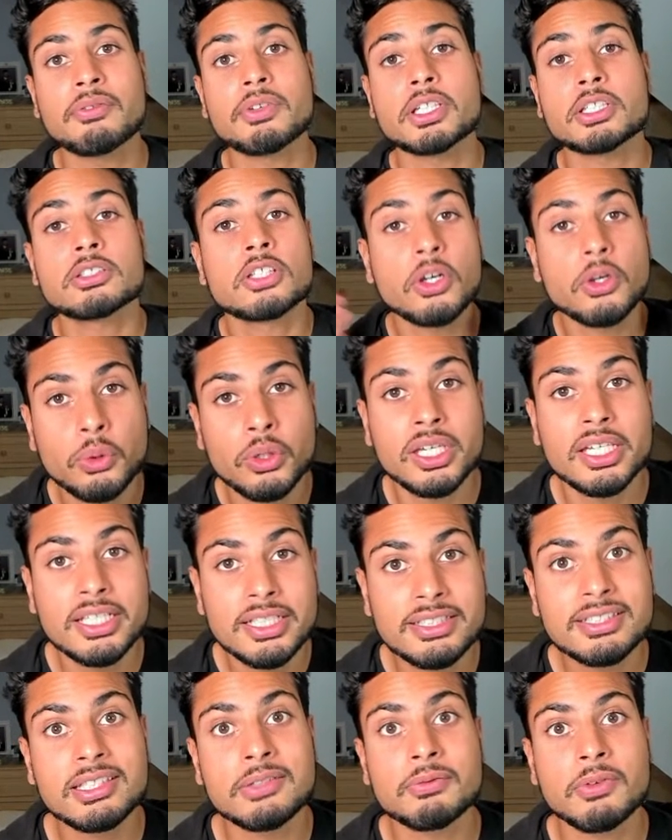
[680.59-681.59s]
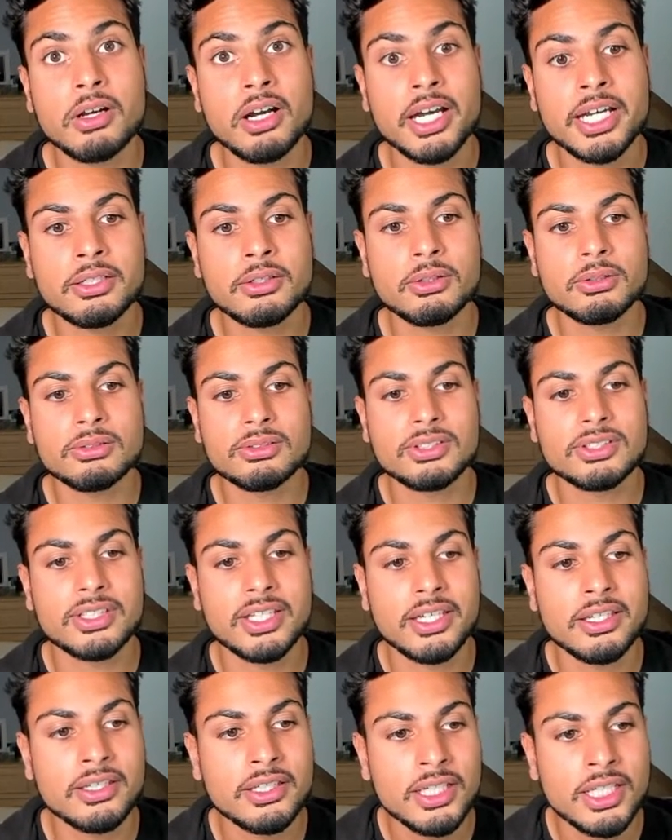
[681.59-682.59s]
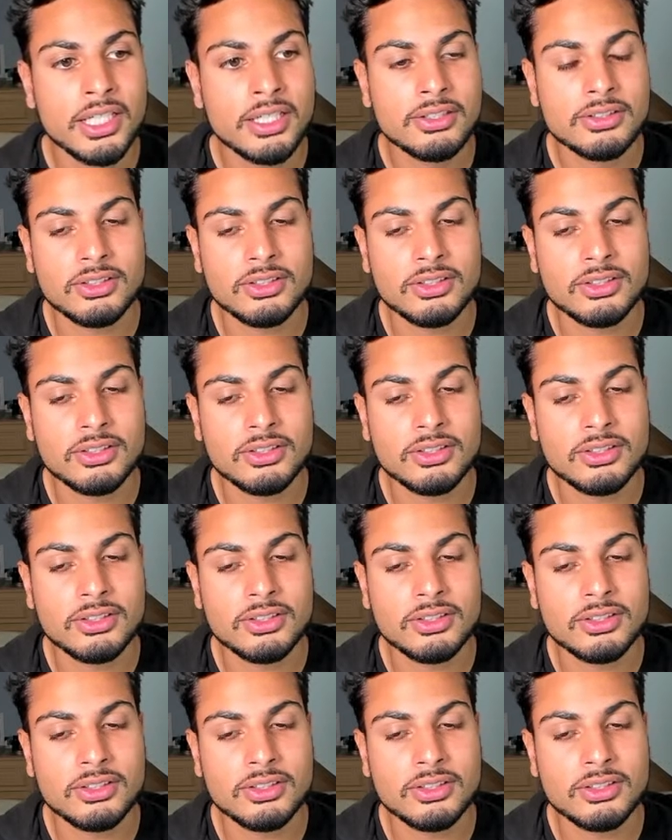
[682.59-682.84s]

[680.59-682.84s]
a cohesive icon set.